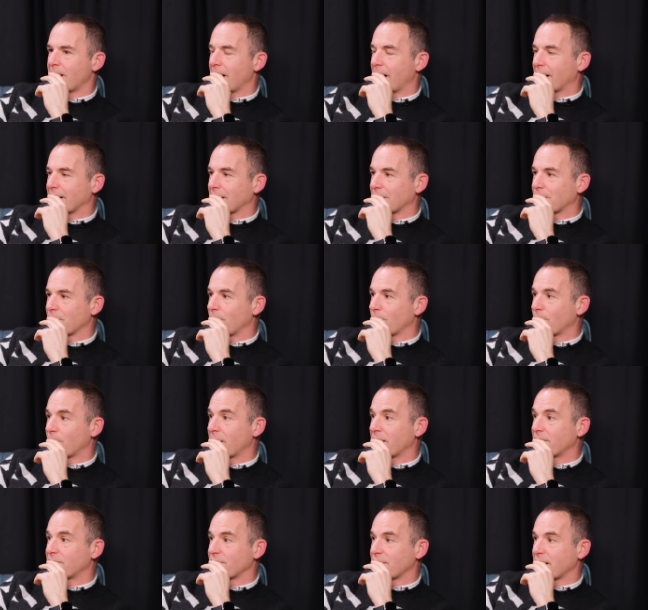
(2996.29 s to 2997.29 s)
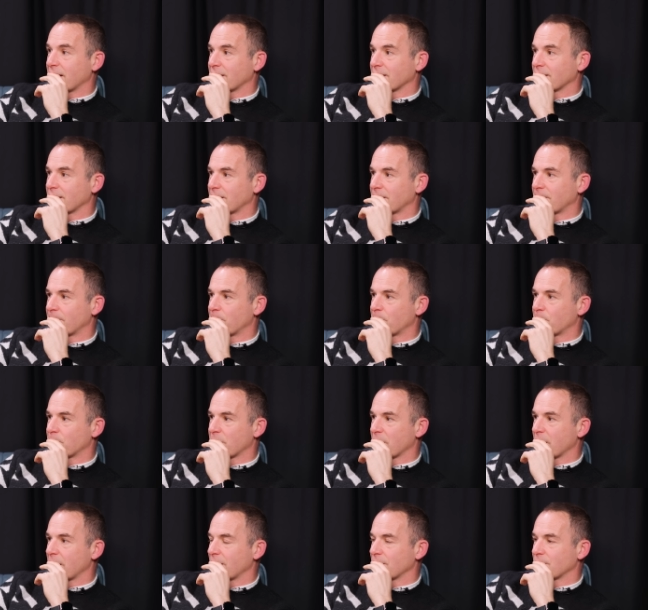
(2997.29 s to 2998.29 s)
And I got a wave of anger.
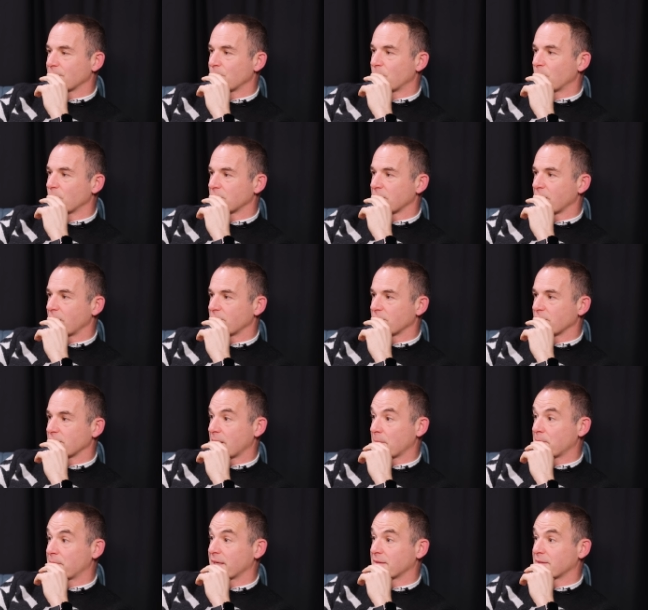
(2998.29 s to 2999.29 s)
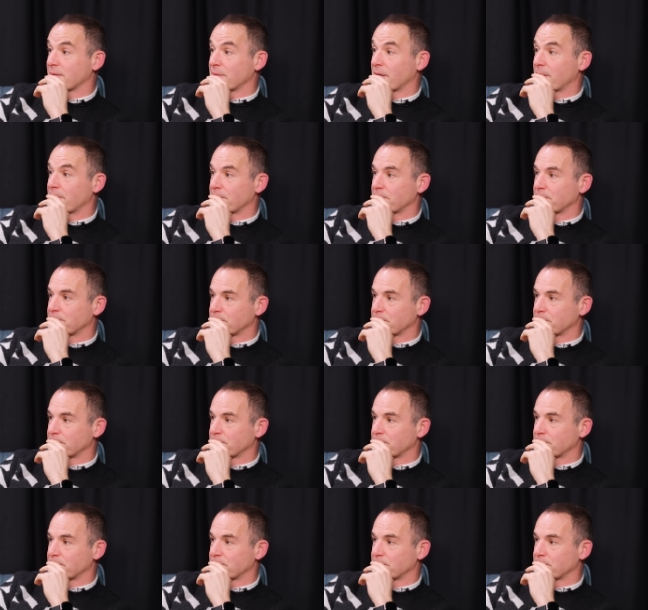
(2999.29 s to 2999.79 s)
I just walked over and I picked him up,